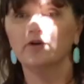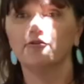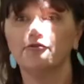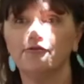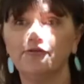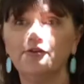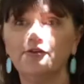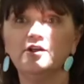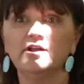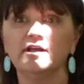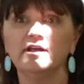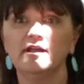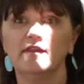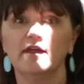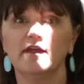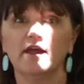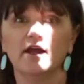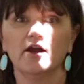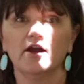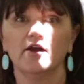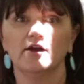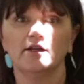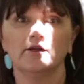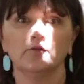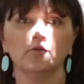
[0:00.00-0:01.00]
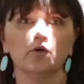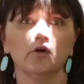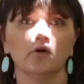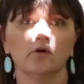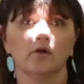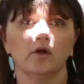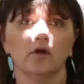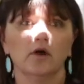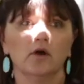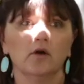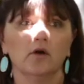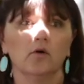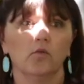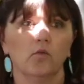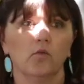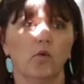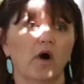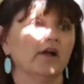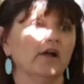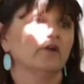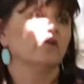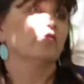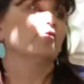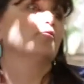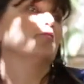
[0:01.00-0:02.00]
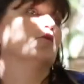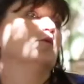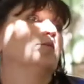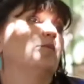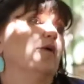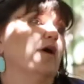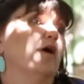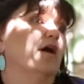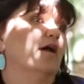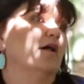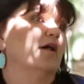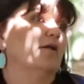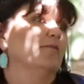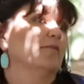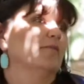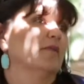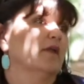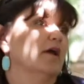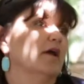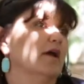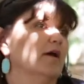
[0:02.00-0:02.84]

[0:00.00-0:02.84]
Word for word: will fill in there, and it will water the root ball.